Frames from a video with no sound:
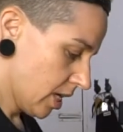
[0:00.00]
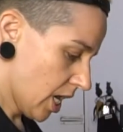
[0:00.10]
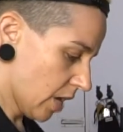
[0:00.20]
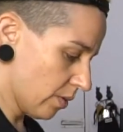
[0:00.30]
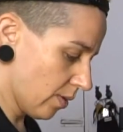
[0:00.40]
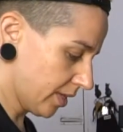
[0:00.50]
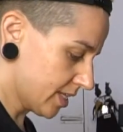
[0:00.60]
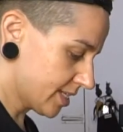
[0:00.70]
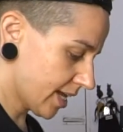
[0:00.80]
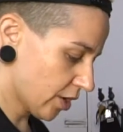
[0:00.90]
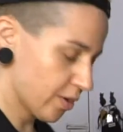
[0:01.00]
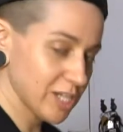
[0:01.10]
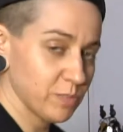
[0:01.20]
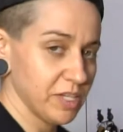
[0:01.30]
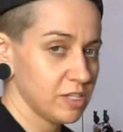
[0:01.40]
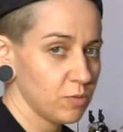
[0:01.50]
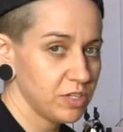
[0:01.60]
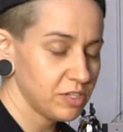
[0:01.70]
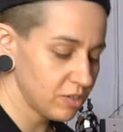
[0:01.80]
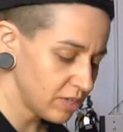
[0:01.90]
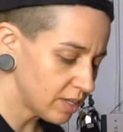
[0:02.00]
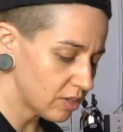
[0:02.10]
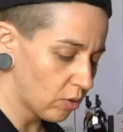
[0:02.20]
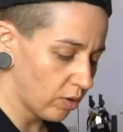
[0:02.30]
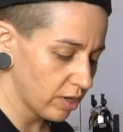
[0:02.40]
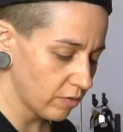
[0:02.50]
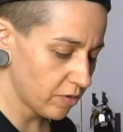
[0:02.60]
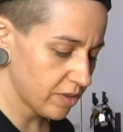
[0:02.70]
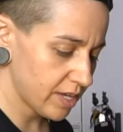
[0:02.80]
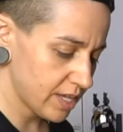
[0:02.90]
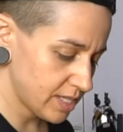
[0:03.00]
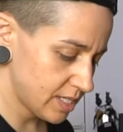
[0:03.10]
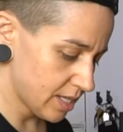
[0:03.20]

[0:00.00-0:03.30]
And we want this to get crispy, so we do need the oil for this.